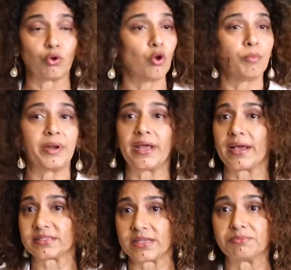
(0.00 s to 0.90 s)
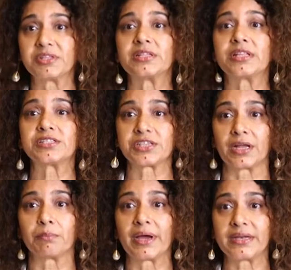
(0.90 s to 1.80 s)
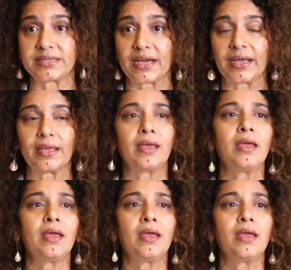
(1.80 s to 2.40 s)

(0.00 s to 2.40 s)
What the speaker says: Nobody accepts that the child might die.